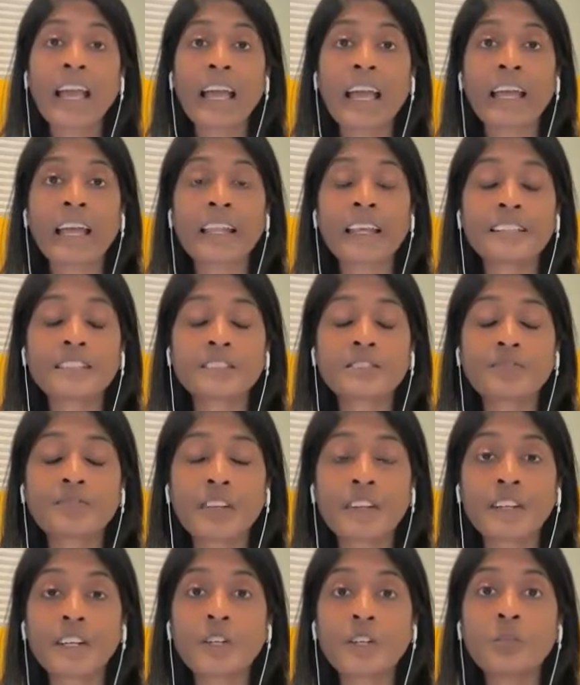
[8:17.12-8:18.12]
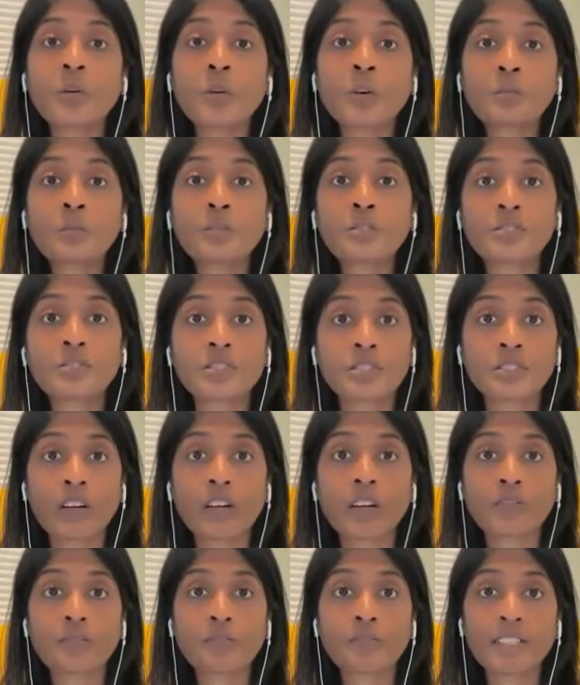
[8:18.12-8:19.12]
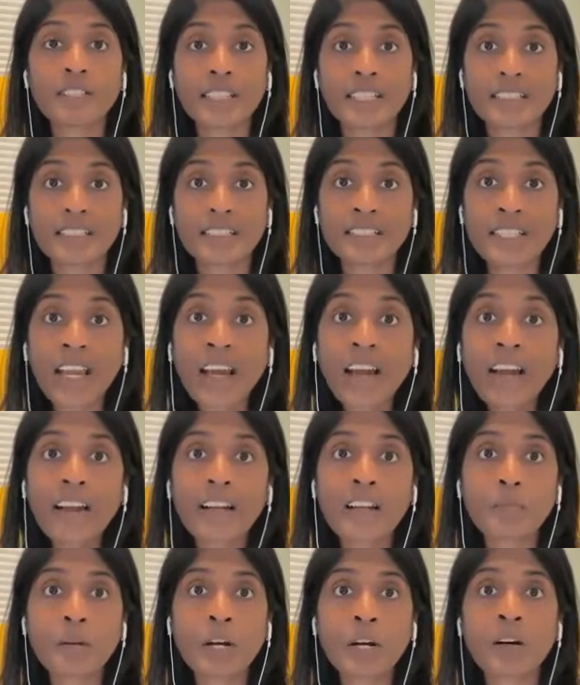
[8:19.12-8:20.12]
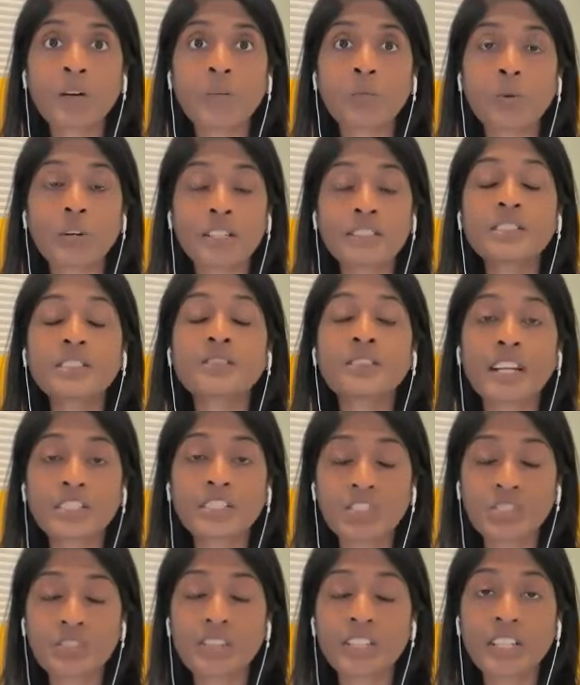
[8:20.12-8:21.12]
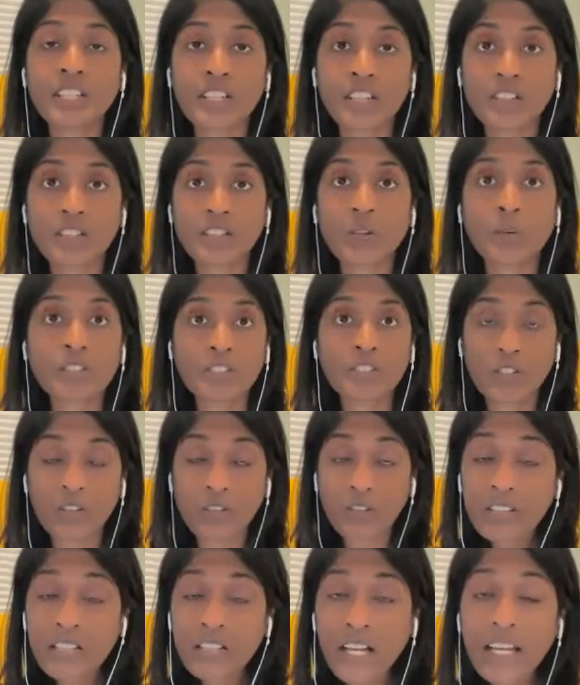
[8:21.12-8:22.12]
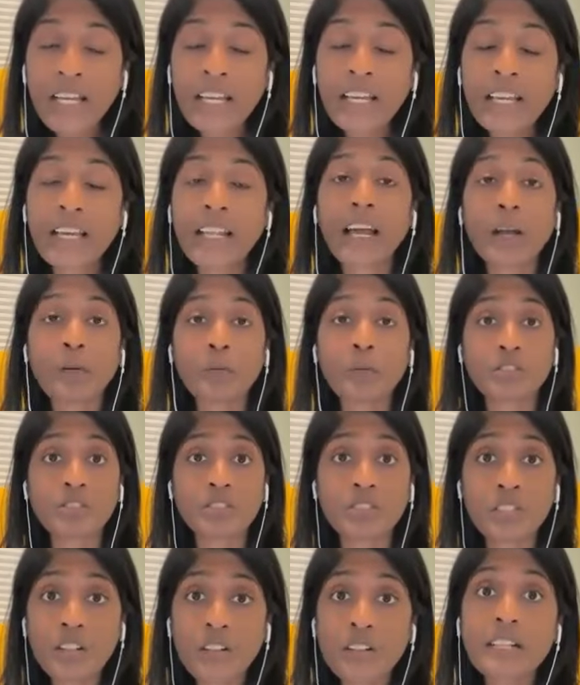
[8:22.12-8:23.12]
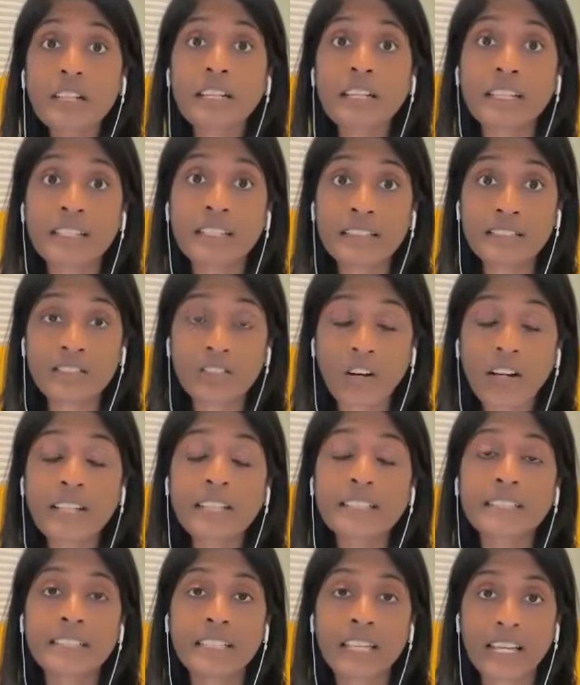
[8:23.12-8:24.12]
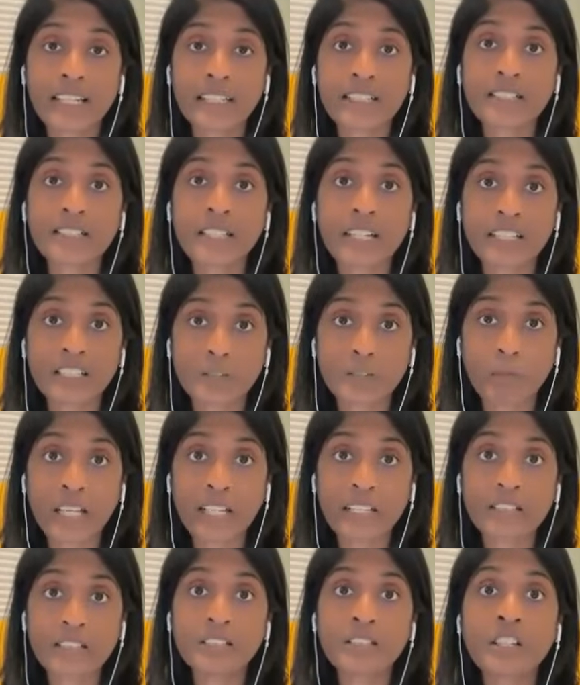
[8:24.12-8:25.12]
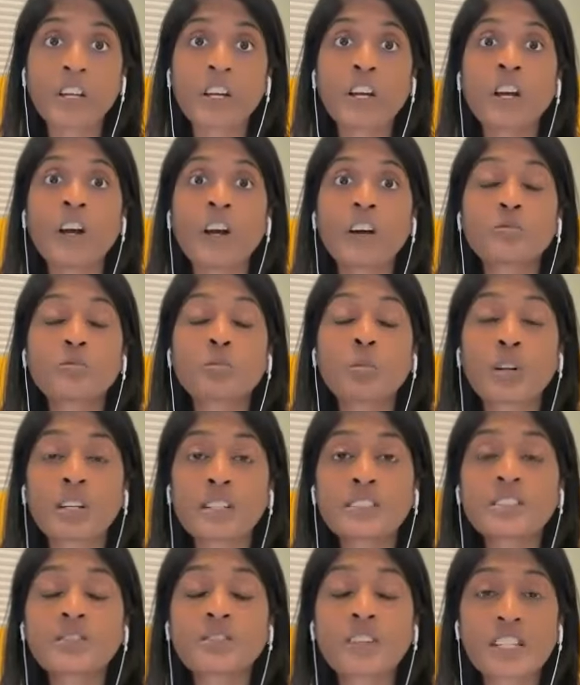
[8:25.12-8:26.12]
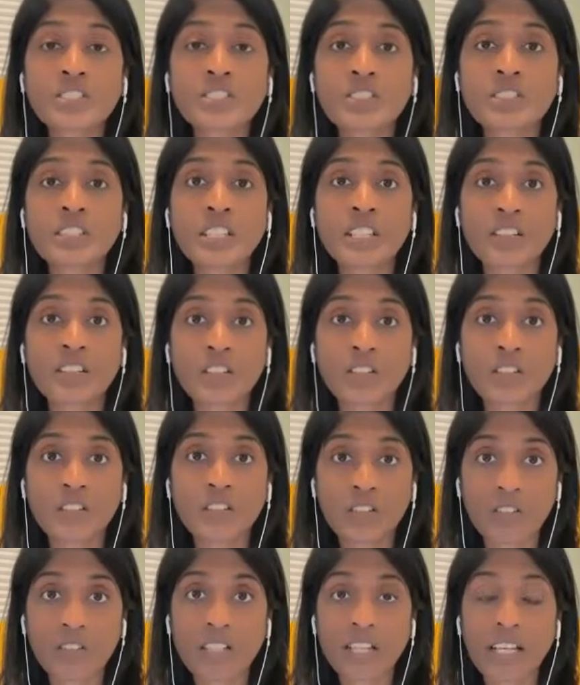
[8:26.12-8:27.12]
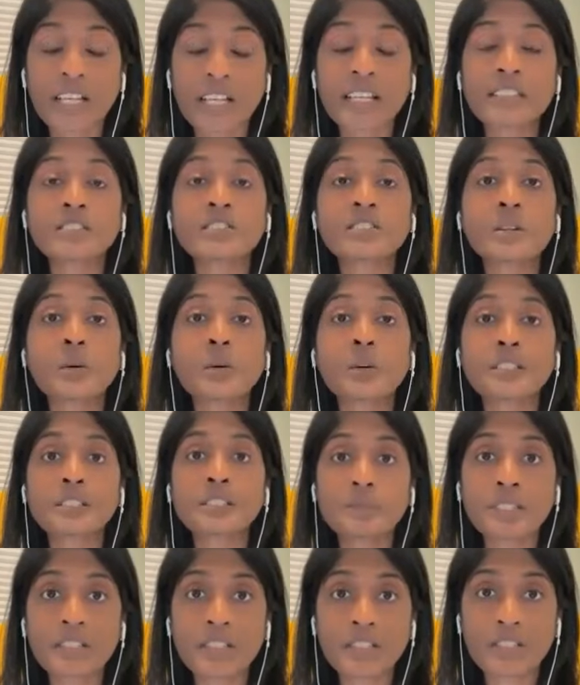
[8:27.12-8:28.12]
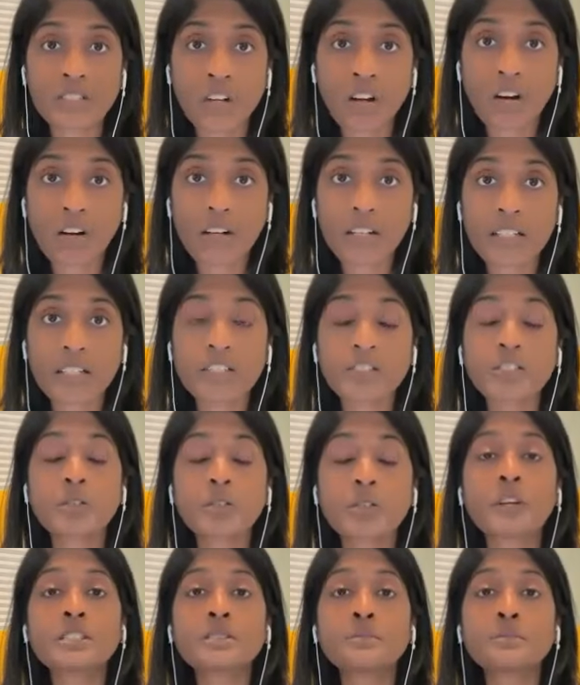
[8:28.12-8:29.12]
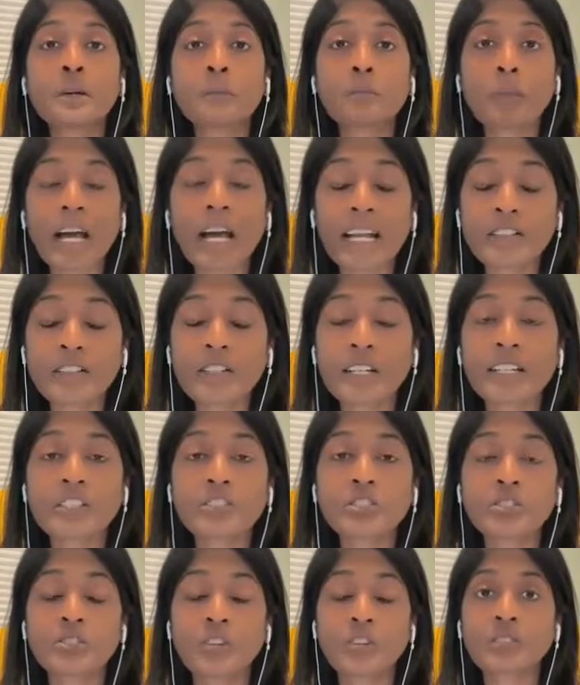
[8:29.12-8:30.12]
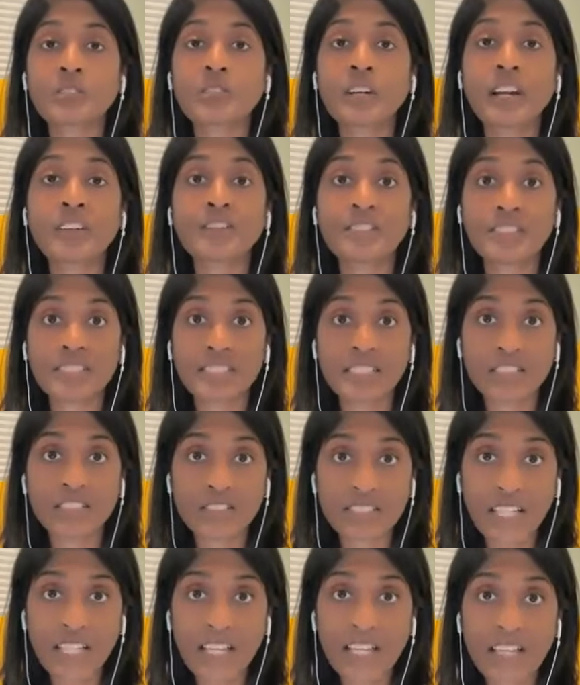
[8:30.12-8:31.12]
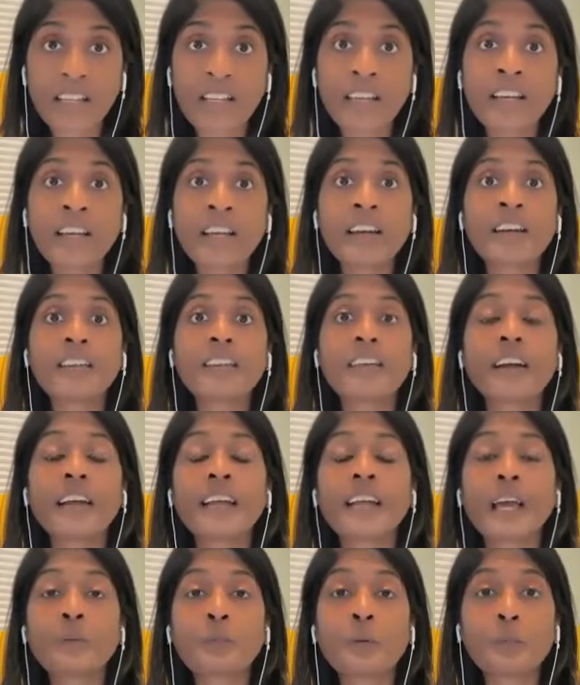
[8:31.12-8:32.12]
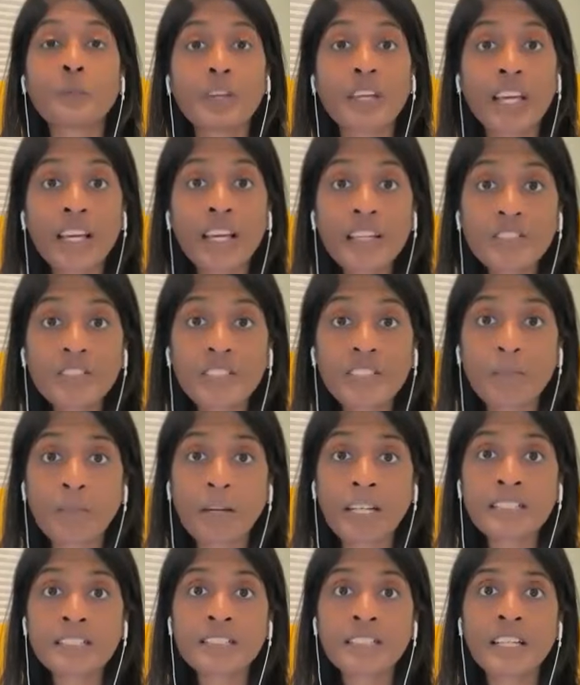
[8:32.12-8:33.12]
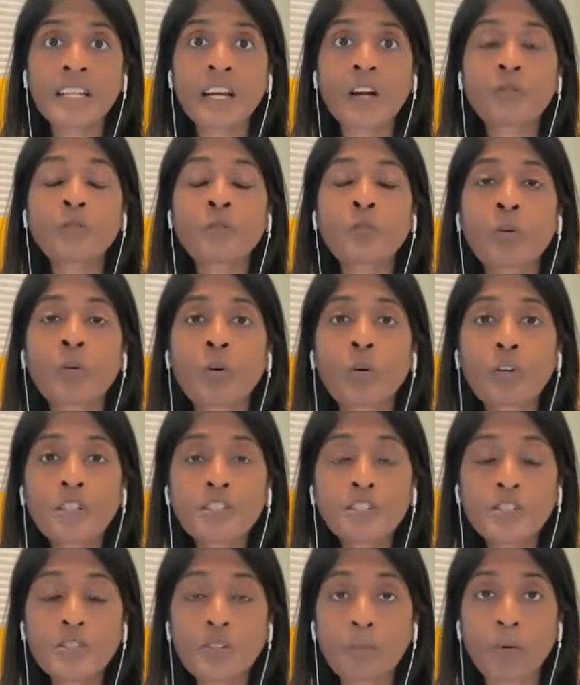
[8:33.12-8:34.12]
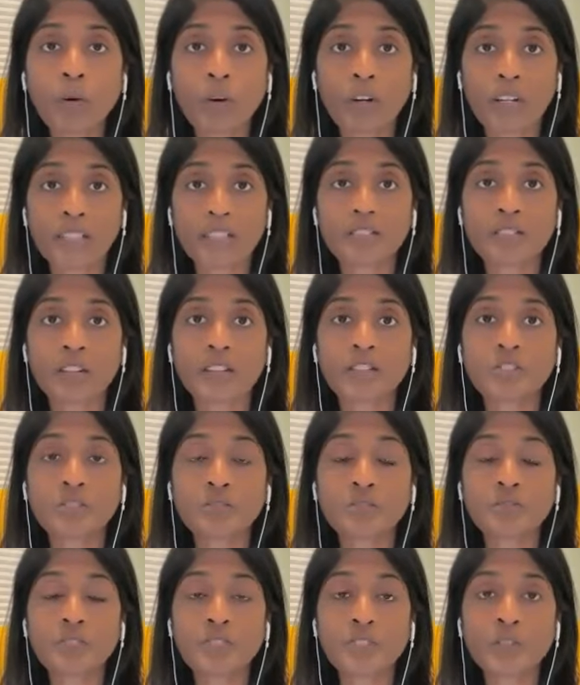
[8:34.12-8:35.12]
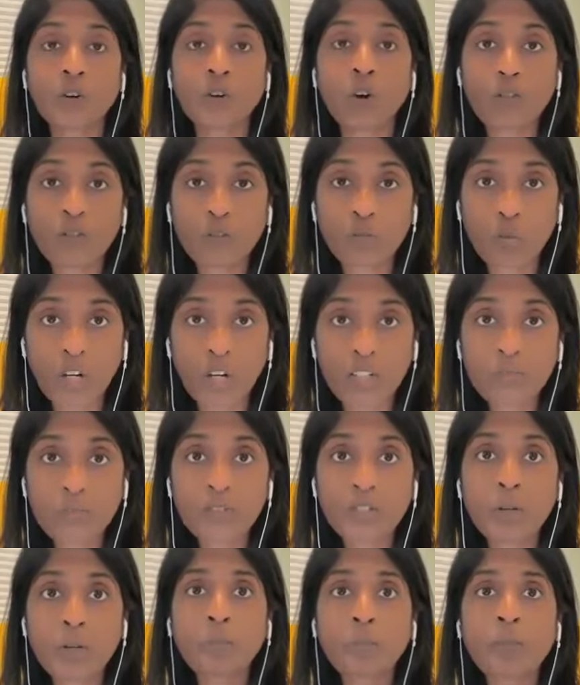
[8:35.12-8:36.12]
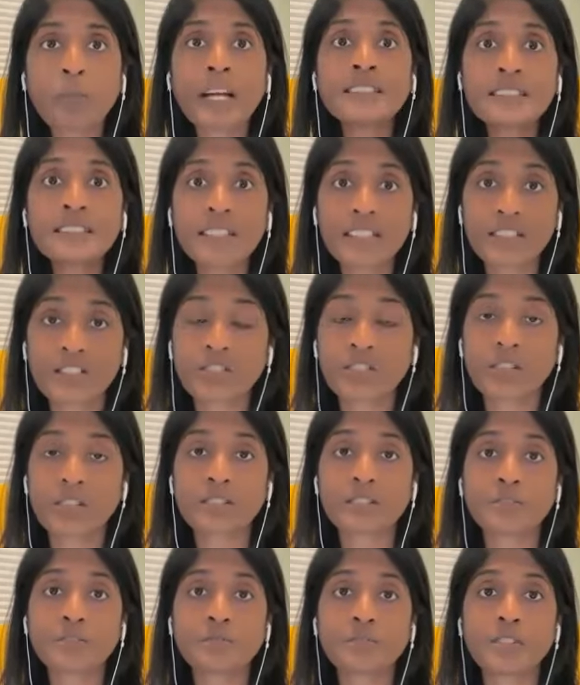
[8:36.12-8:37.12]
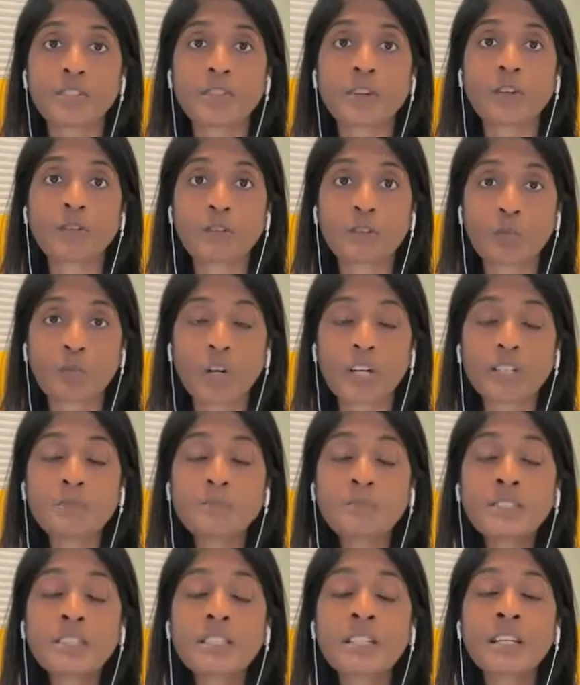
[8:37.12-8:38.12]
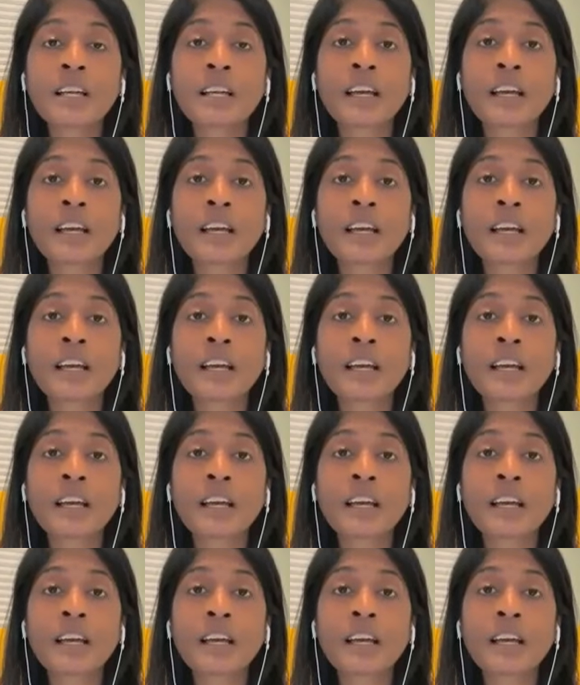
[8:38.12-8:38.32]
And it's very normal to start feeling scared about what is the rest of the year going to look like. And I was certainly starting to get into that space. What is the rest of the year going to look like? Is it going to be this hard? Is it going to be a battle and a struggle every single day? Right. And when we get into that mindset, of course, your body starts to feel overwhelmed. Your mindset starts to feel overwhelmed.